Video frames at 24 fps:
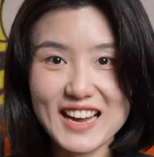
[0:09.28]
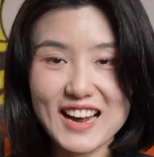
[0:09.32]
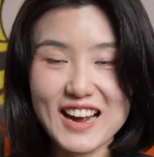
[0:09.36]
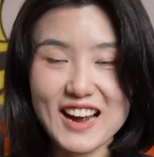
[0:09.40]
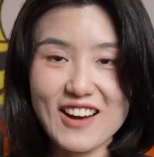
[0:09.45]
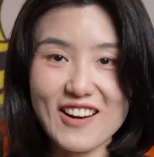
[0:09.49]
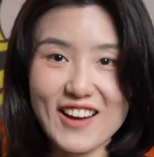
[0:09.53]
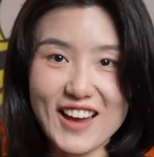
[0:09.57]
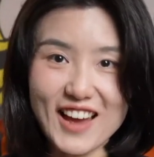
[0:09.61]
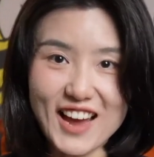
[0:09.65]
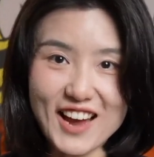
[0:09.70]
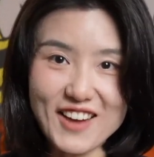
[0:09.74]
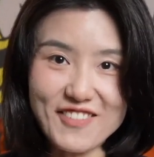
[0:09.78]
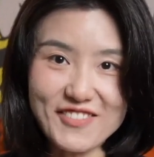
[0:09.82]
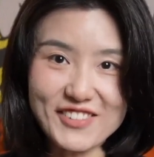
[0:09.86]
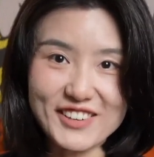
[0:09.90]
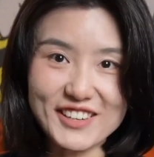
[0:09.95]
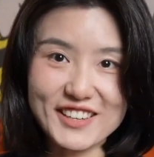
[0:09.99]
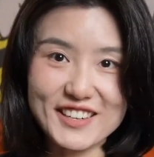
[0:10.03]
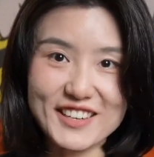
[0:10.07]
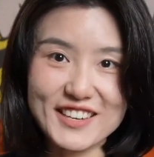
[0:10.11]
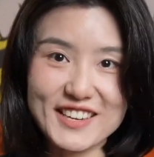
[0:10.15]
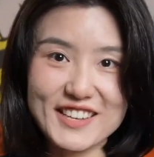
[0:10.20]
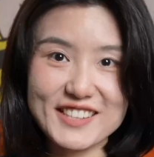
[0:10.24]

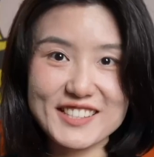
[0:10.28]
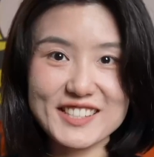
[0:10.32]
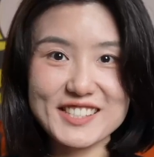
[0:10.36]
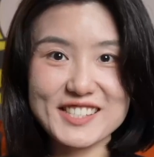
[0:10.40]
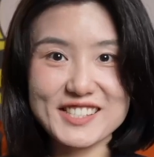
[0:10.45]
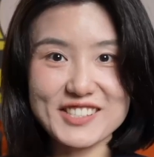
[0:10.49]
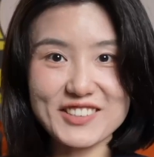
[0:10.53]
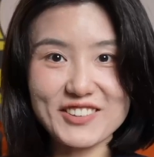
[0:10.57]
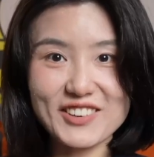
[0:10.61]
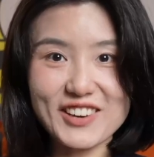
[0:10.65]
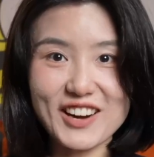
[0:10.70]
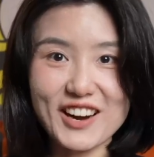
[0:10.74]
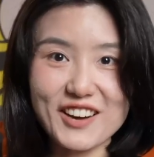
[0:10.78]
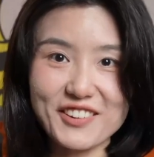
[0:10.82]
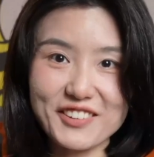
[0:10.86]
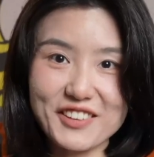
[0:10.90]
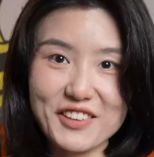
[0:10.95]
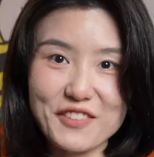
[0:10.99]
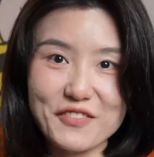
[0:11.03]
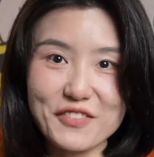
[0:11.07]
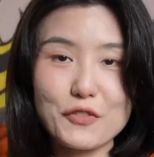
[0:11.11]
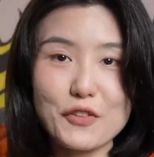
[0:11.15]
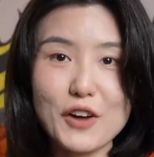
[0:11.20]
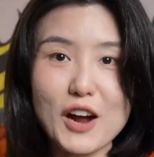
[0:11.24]
However, it is so
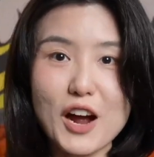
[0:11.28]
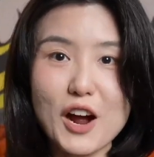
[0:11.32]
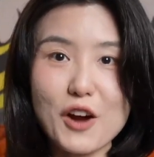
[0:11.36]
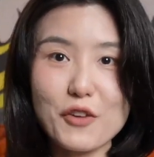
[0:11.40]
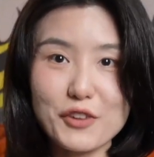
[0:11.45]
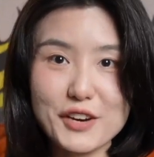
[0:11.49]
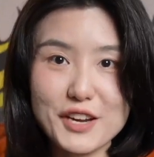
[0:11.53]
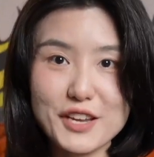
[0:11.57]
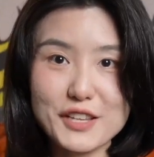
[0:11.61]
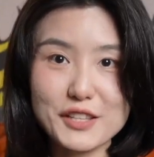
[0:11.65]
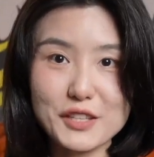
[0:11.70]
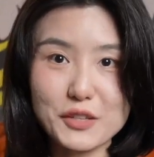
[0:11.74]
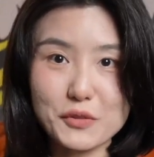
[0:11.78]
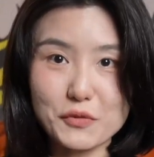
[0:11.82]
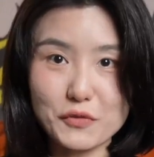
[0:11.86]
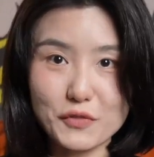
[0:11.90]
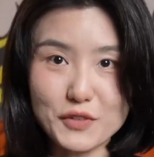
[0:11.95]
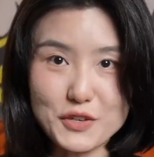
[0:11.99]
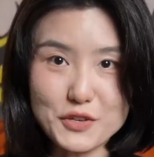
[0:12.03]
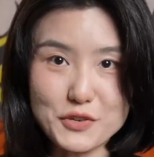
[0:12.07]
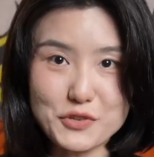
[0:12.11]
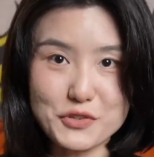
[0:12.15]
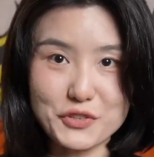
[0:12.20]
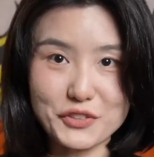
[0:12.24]
lucky for our
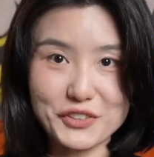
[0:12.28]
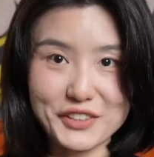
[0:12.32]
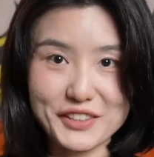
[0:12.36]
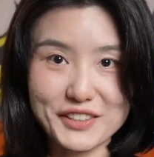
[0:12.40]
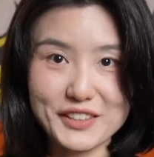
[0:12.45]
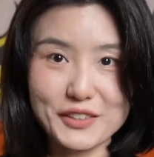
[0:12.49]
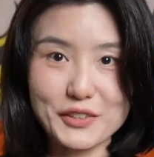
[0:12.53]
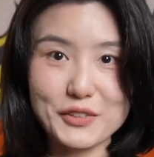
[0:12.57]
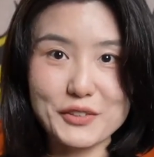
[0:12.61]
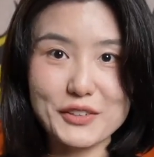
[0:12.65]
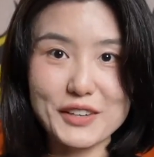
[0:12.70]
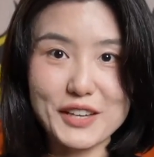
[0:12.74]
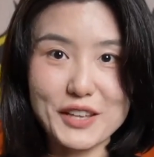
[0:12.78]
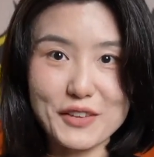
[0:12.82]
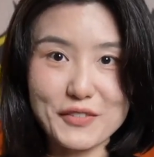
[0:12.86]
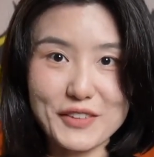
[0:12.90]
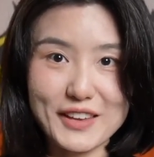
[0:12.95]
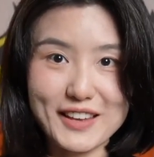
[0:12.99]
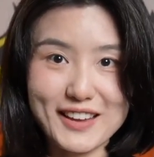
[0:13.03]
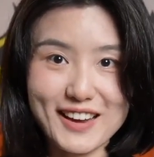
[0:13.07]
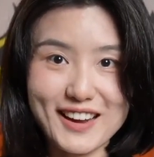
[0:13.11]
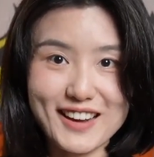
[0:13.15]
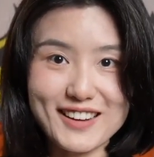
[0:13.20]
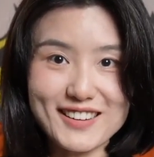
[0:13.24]
individual who live
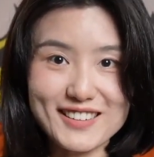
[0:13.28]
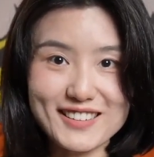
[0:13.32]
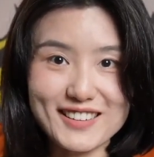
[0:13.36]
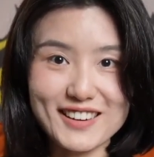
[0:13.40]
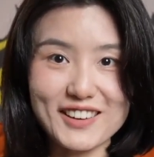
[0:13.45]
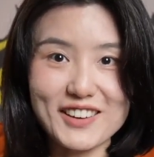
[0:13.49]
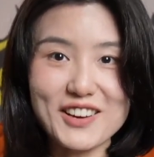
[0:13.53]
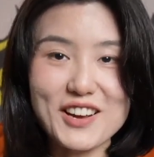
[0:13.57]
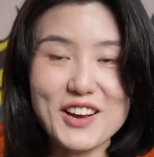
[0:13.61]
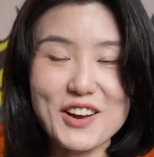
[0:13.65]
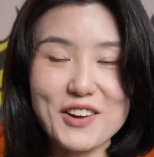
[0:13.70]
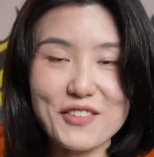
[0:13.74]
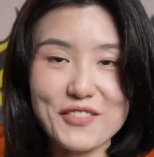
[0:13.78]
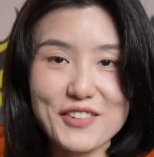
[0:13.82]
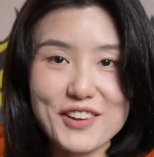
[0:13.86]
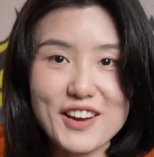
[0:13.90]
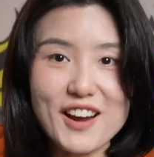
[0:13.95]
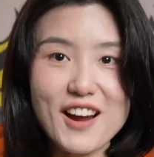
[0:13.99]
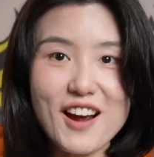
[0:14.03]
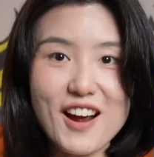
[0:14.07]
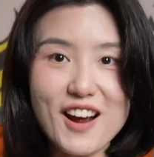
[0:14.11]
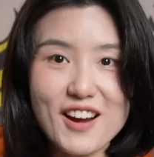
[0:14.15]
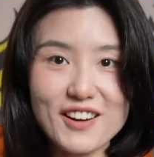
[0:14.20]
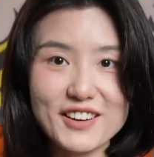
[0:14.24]
in Hong Kong. We
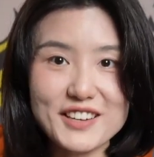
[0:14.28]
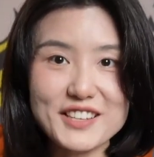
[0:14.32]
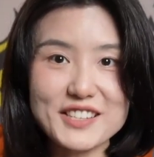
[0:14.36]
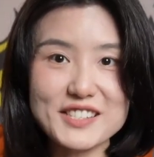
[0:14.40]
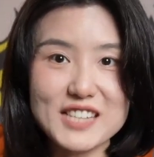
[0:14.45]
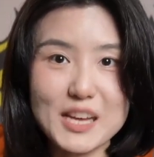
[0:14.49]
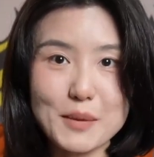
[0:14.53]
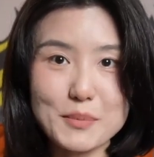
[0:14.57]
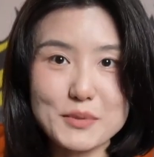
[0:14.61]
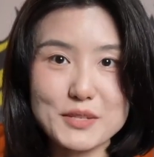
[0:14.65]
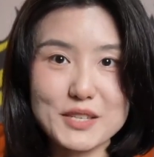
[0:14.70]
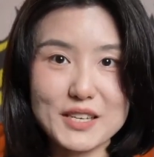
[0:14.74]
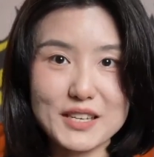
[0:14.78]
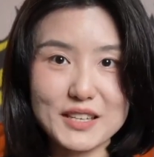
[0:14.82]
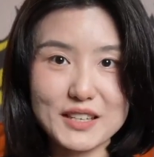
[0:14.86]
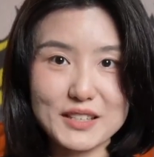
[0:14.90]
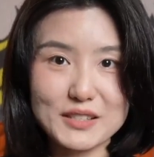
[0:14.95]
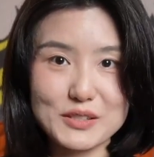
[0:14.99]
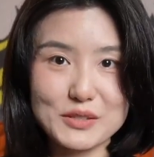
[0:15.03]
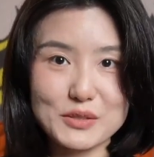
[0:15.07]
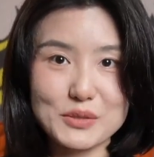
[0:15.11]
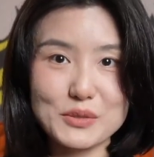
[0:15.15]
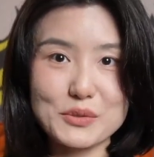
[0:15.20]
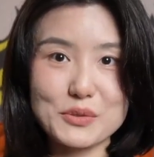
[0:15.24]
are only
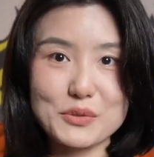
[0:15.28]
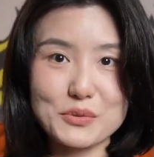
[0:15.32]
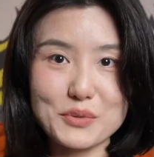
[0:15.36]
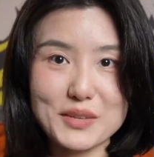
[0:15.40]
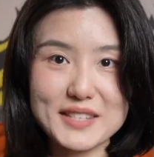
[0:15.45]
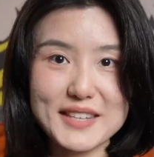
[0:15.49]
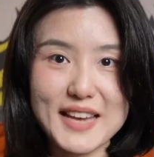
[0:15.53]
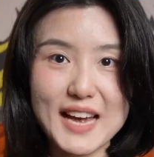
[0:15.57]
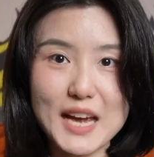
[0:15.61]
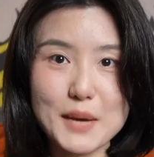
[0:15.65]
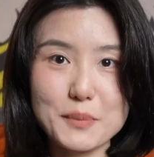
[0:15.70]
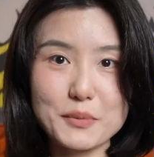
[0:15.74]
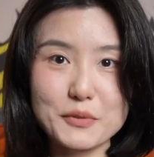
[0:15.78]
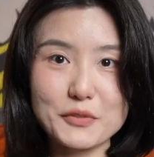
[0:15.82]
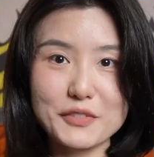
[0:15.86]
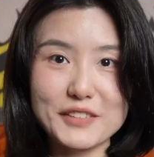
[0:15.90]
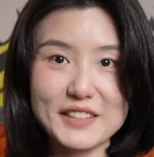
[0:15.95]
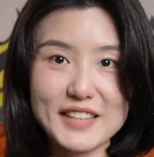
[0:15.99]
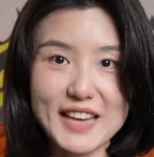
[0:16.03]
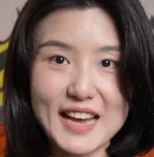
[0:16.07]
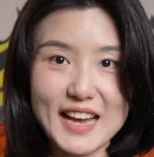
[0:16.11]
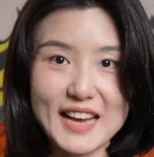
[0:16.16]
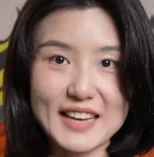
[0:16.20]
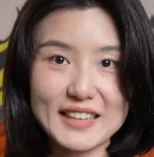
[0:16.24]
subject to three types of
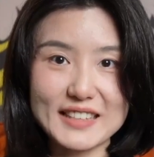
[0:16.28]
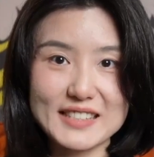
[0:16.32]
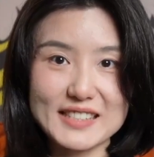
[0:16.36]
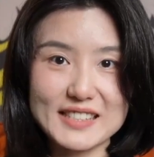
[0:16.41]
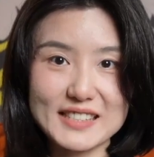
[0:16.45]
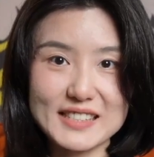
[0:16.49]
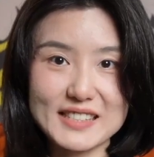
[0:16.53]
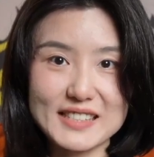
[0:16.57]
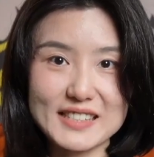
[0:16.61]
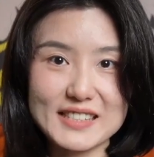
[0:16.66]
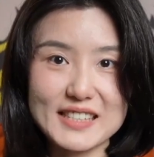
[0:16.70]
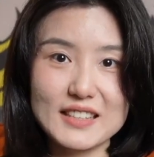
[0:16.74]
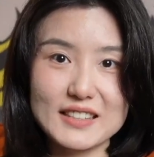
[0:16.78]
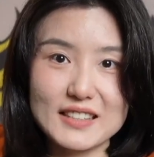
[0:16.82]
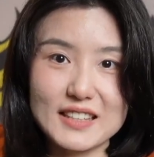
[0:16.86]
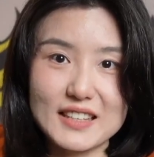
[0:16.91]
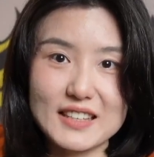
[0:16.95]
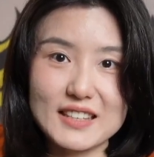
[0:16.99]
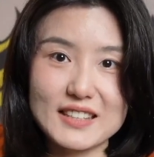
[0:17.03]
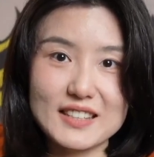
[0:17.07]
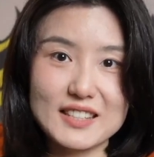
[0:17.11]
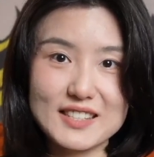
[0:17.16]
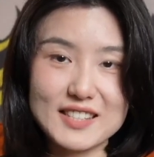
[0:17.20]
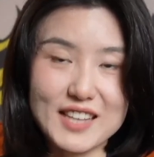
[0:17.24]
taxes:
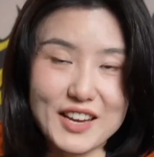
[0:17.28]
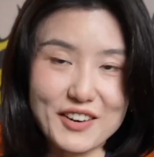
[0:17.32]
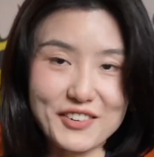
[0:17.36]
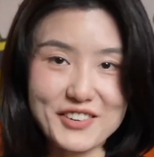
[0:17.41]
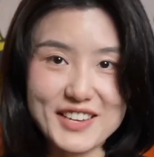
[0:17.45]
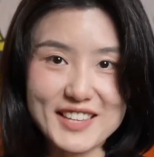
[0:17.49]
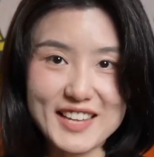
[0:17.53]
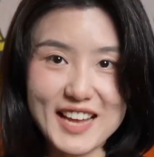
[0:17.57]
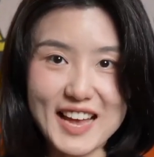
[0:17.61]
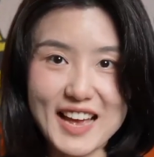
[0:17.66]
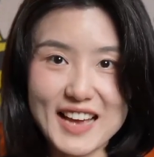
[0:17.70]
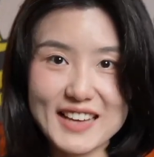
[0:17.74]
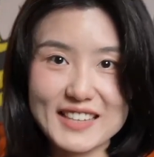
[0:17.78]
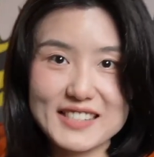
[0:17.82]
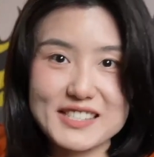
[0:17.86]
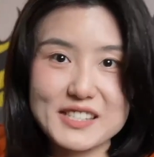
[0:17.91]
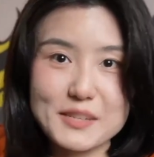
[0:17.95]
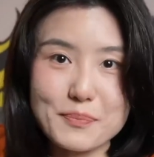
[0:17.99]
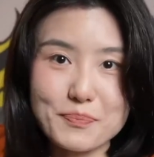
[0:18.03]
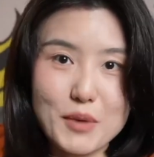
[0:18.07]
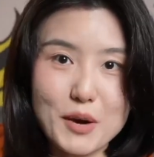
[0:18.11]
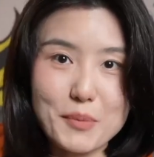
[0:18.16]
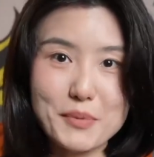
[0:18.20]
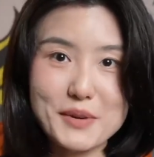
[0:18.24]
the salary tax,
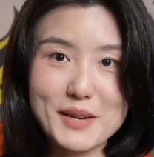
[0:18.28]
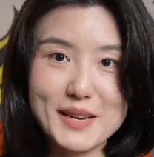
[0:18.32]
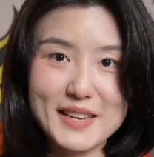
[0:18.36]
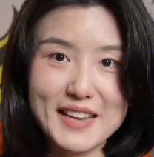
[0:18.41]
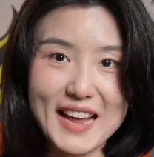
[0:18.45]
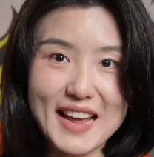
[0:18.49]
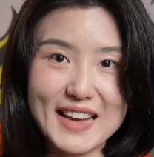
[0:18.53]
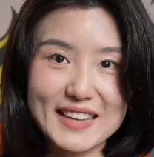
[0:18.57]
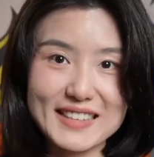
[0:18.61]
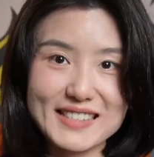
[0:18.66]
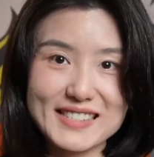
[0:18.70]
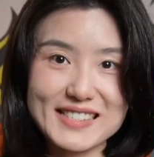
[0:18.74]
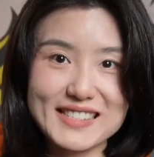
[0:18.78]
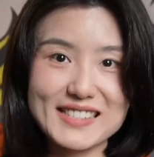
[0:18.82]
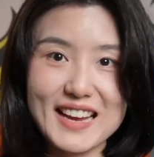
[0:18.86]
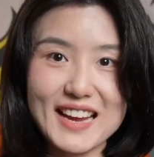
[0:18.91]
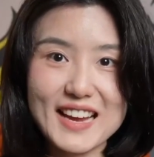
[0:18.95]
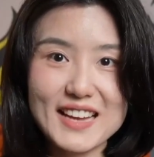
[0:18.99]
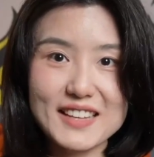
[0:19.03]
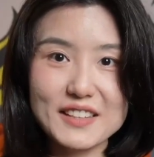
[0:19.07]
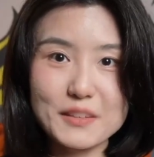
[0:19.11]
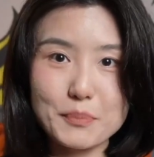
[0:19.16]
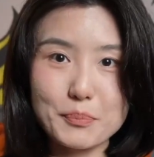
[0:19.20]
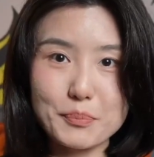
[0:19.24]
property tax,
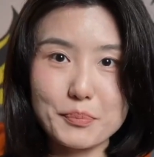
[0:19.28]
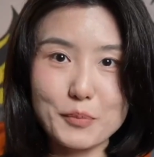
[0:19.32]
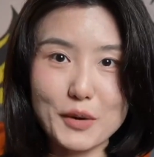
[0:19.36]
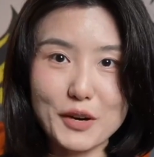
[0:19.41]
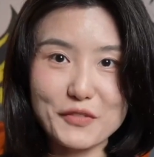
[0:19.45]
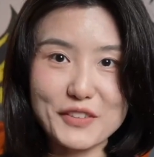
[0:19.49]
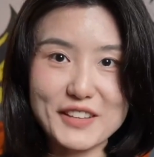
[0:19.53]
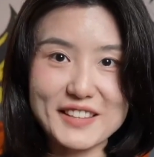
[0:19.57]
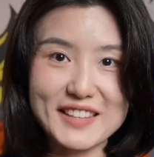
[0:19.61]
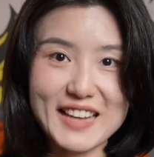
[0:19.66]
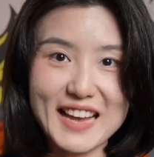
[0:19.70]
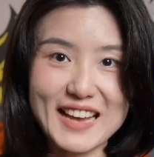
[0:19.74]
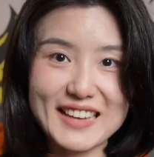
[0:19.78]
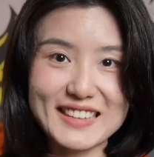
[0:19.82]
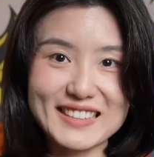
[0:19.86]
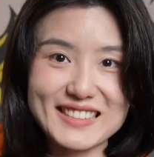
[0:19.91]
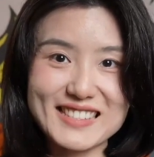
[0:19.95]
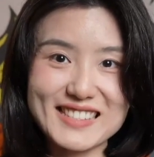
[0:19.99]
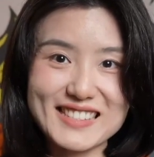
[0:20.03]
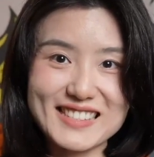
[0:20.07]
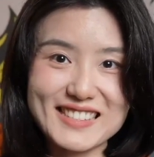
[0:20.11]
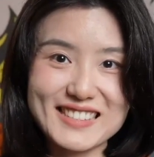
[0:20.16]
and profit tax.